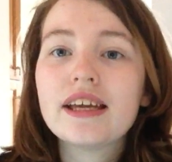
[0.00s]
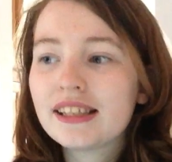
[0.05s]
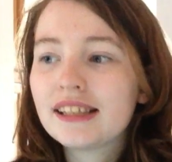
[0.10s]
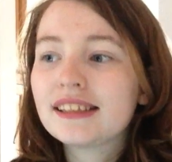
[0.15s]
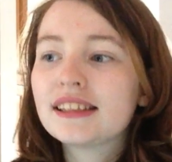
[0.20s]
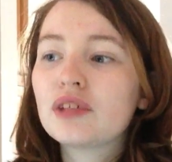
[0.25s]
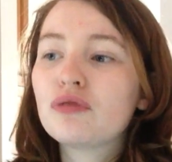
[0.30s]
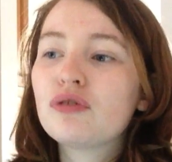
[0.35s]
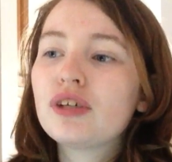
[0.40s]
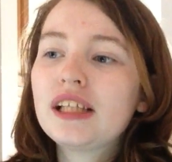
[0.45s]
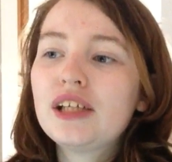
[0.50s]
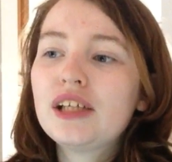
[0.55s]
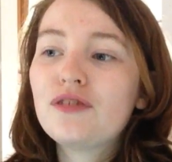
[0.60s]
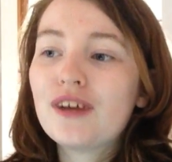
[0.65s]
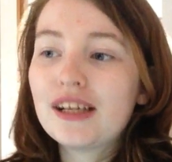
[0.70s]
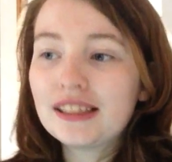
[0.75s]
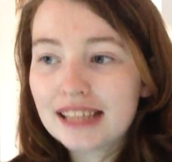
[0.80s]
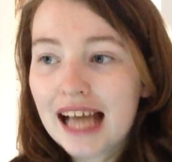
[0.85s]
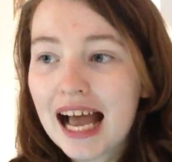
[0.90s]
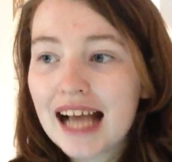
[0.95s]
This is a really
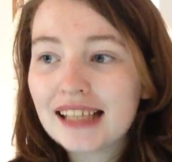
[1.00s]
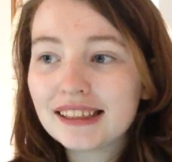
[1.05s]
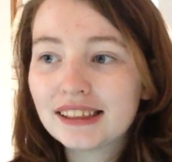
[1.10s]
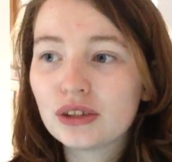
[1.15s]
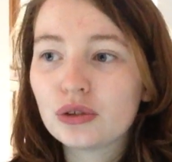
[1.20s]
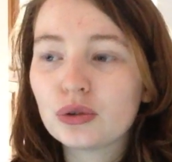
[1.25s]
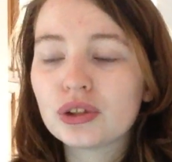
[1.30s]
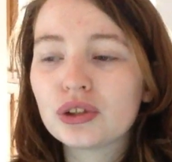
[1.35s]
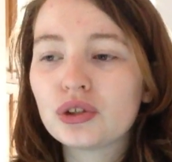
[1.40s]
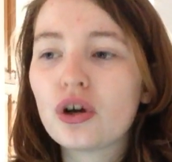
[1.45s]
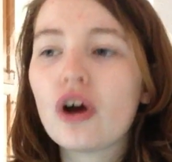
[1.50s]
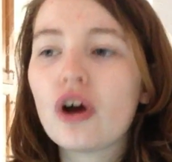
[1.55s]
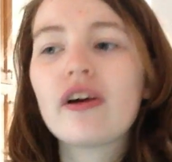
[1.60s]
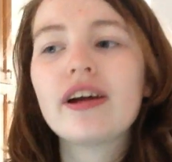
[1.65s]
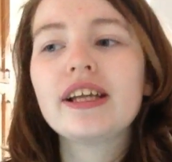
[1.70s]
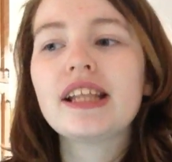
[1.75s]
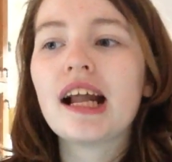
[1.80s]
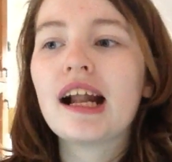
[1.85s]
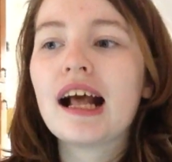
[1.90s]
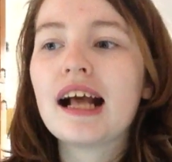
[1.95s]
fantastical
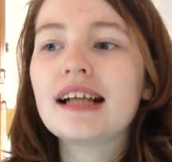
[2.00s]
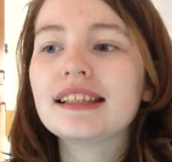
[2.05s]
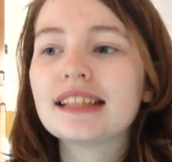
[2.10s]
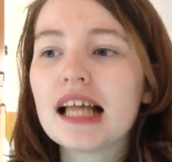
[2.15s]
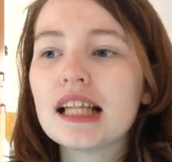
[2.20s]
story that has